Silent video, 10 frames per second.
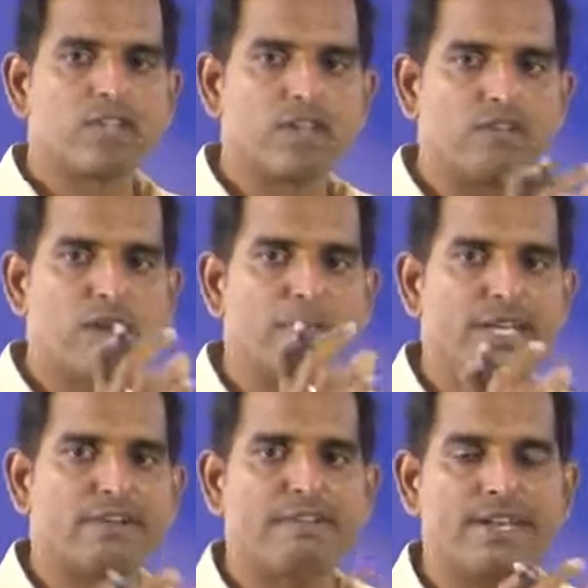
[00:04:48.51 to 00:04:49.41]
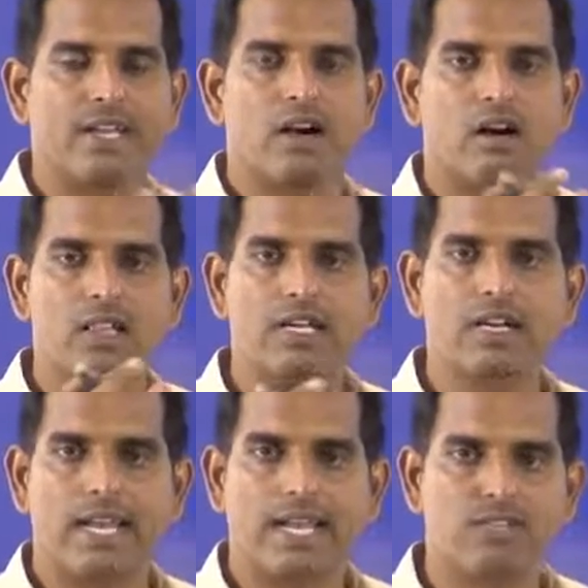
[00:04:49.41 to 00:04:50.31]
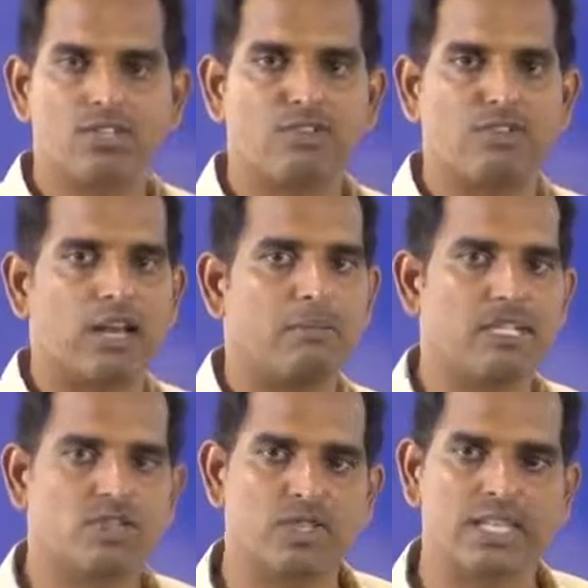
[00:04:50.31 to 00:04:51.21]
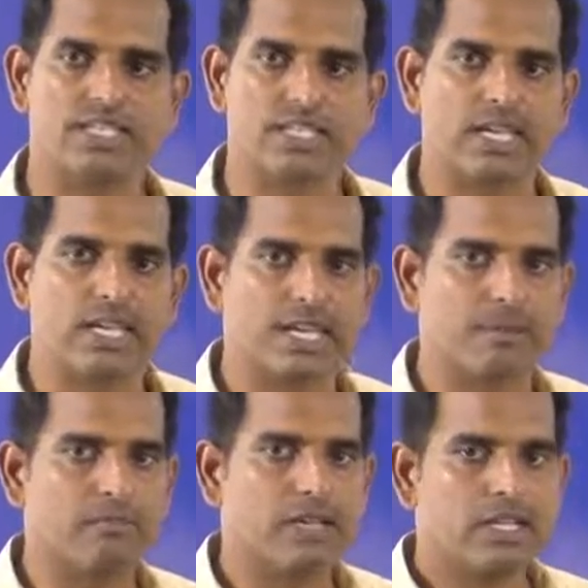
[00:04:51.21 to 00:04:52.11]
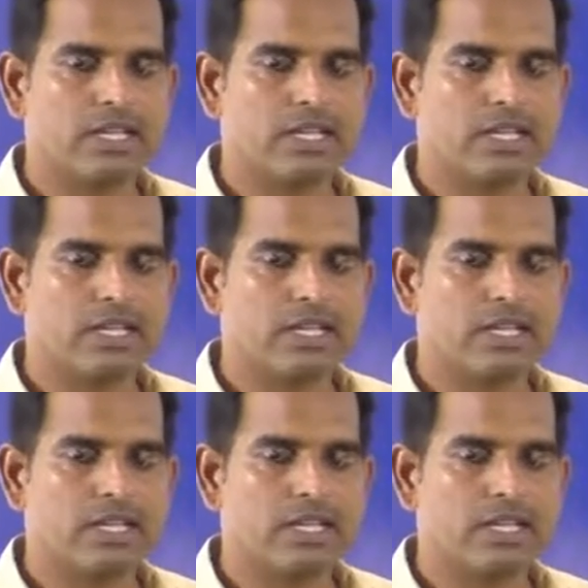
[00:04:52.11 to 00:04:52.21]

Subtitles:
you will be referring all the collection of elements with a single name.